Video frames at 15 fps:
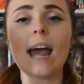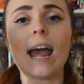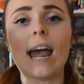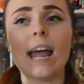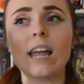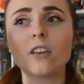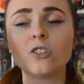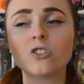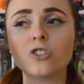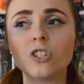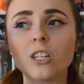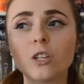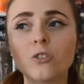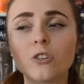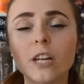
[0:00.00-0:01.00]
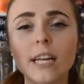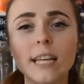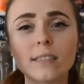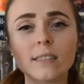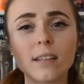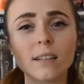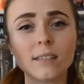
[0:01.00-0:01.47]
And she
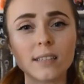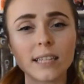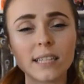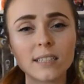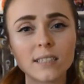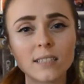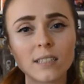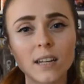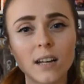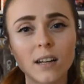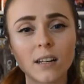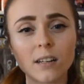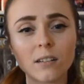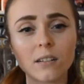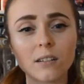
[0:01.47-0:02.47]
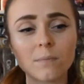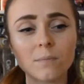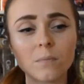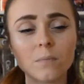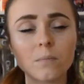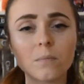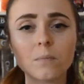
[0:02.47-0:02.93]
creates a list
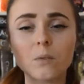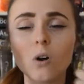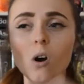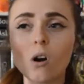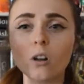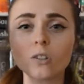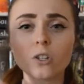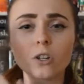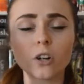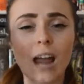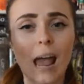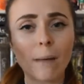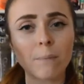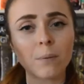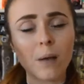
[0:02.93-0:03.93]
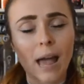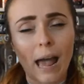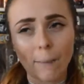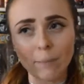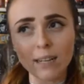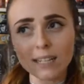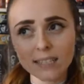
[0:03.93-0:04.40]
called her
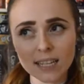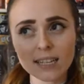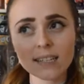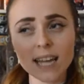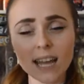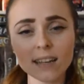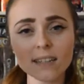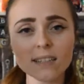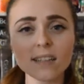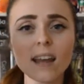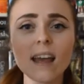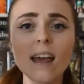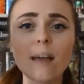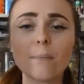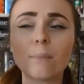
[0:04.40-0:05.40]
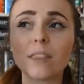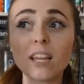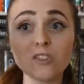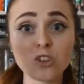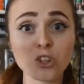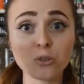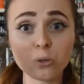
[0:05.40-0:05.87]
happiness index, but
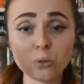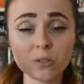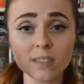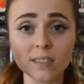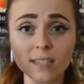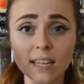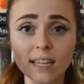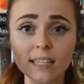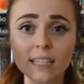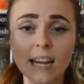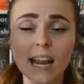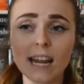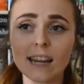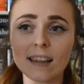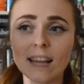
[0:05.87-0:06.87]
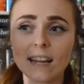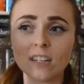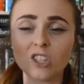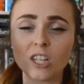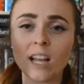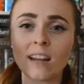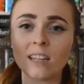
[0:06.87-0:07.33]
then she loses it, and then
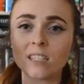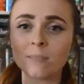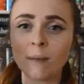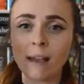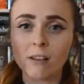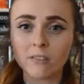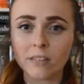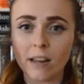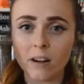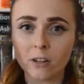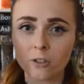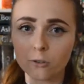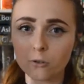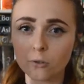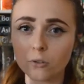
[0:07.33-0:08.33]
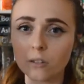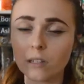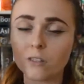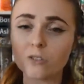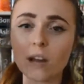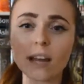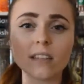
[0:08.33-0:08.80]
she kind of spirals out of control
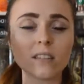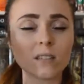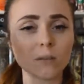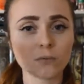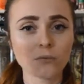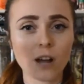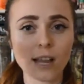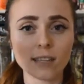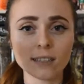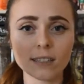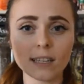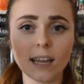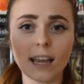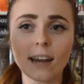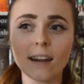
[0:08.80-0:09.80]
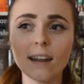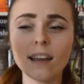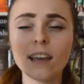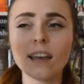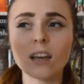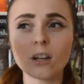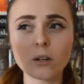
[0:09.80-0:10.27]
and tries to find it and
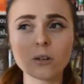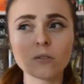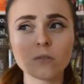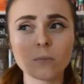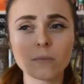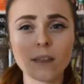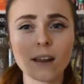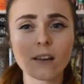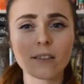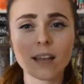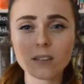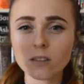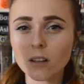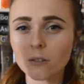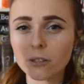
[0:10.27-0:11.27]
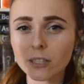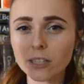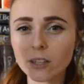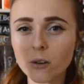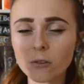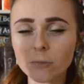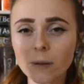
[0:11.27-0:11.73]
goes from there. That's all I really
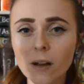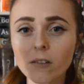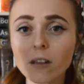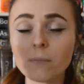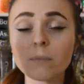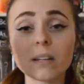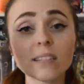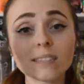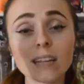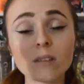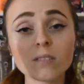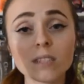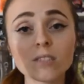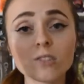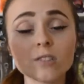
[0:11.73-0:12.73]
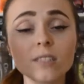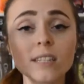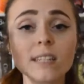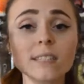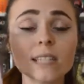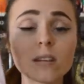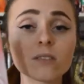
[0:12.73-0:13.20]
know about it, but it sounds
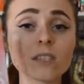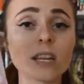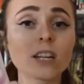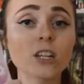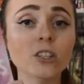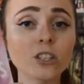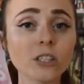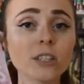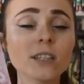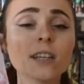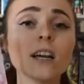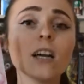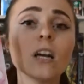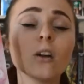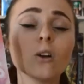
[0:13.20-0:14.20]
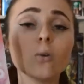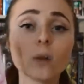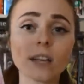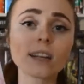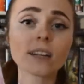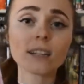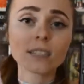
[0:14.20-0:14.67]
interesting, sounds like a good,
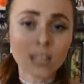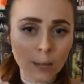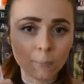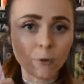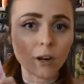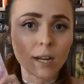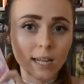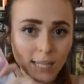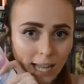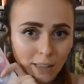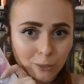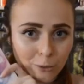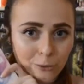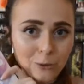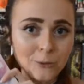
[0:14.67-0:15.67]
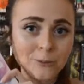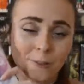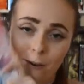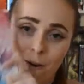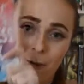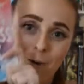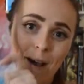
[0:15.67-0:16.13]
quick contemporary to get through,
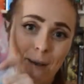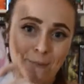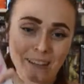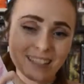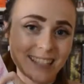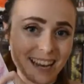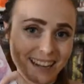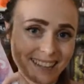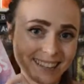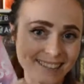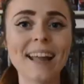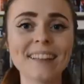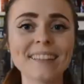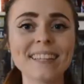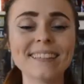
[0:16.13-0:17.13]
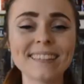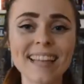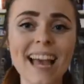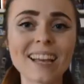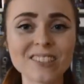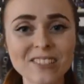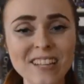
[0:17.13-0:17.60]
so I'm excited. And the
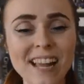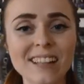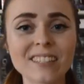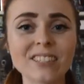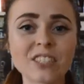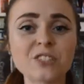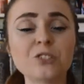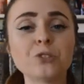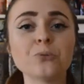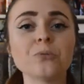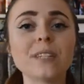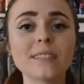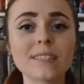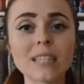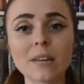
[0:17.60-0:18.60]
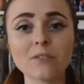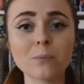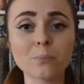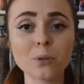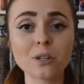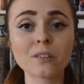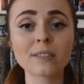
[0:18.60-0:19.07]
last challenge is to read 7
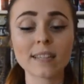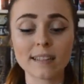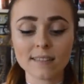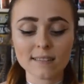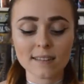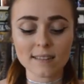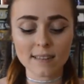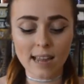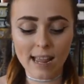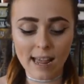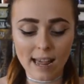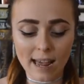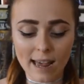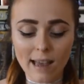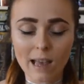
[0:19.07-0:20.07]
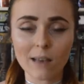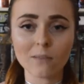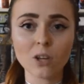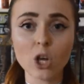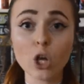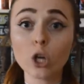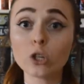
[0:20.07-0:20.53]
books, and since I have
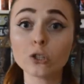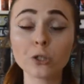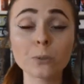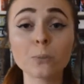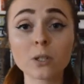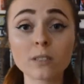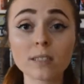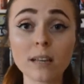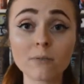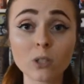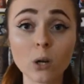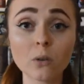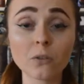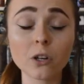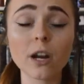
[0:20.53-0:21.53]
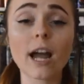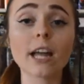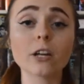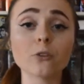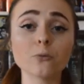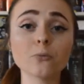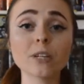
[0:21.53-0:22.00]
2 books left over I
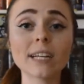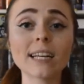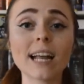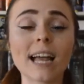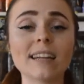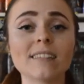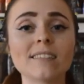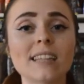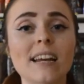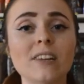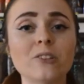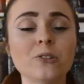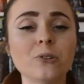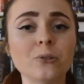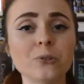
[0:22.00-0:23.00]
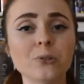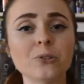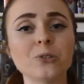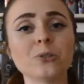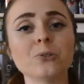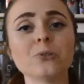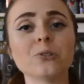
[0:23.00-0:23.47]
could read, I decided to
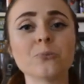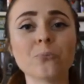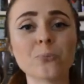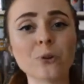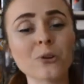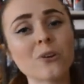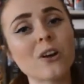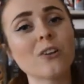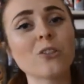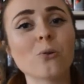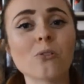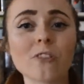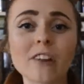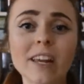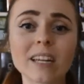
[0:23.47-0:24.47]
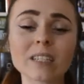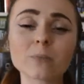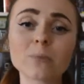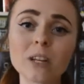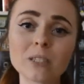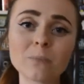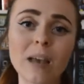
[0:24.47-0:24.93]
choose Murder on the Orient
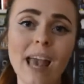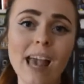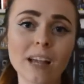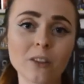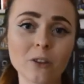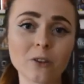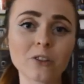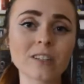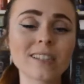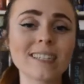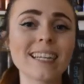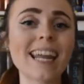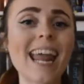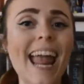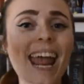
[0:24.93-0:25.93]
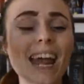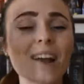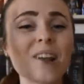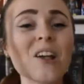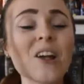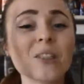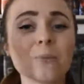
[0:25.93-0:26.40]
Express by Agatha Christie
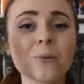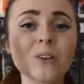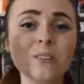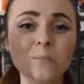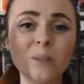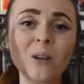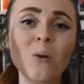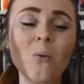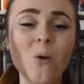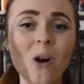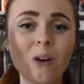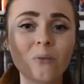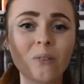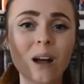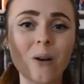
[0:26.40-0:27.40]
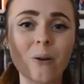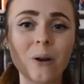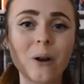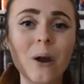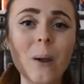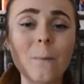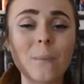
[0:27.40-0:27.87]
and The Perks of Being a
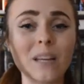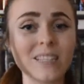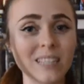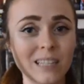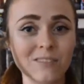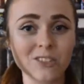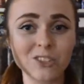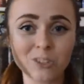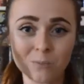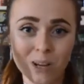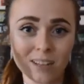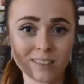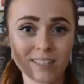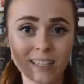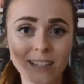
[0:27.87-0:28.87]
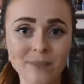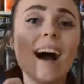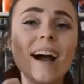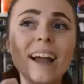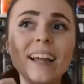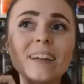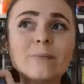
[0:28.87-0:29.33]
Wallflower by Stephen Chbosky.
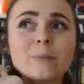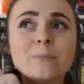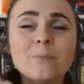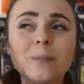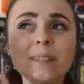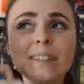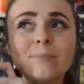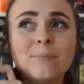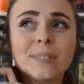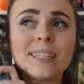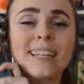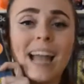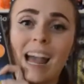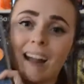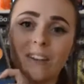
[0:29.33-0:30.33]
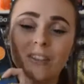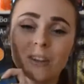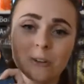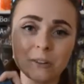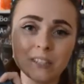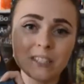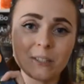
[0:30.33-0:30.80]
I am a big Agatha
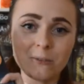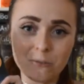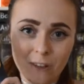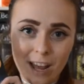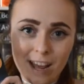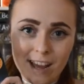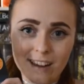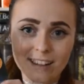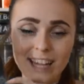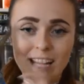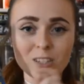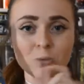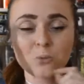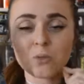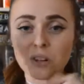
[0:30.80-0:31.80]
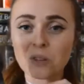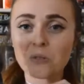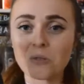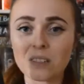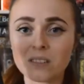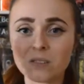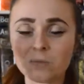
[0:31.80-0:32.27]
Christie fan. That's one of the
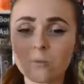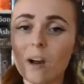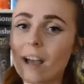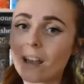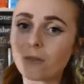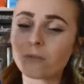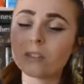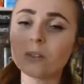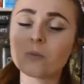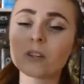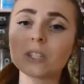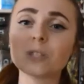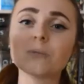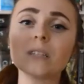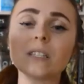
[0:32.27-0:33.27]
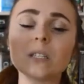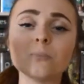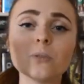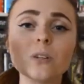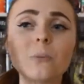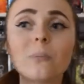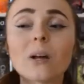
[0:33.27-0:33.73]
reasons why I really wanted to read this
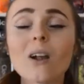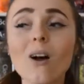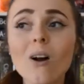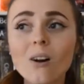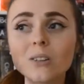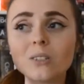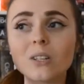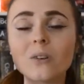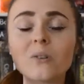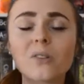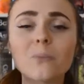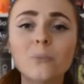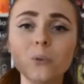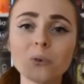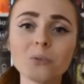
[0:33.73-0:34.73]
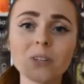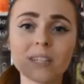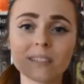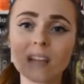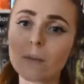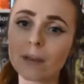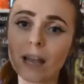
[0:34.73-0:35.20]
book, but also the movie
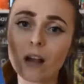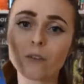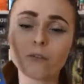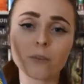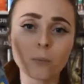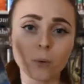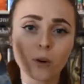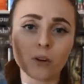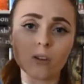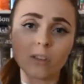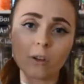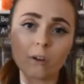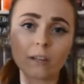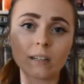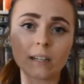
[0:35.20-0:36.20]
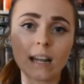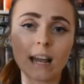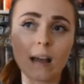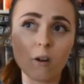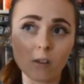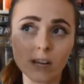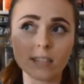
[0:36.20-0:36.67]
is coming out for Murder on the
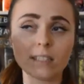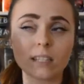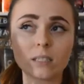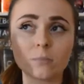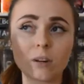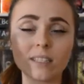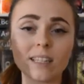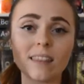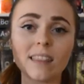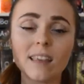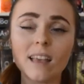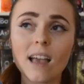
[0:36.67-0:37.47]
Orient Express, and